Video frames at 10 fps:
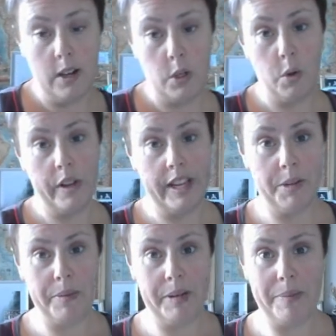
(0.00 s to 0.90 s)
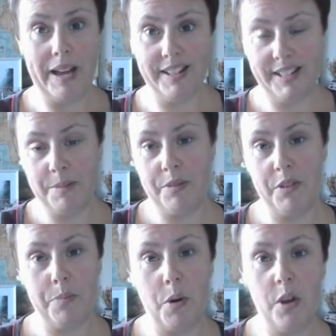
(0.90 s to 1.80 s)
So what I've
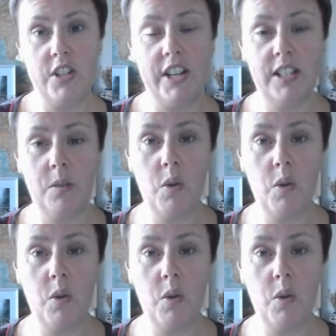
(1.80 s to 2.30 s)
what I've been doing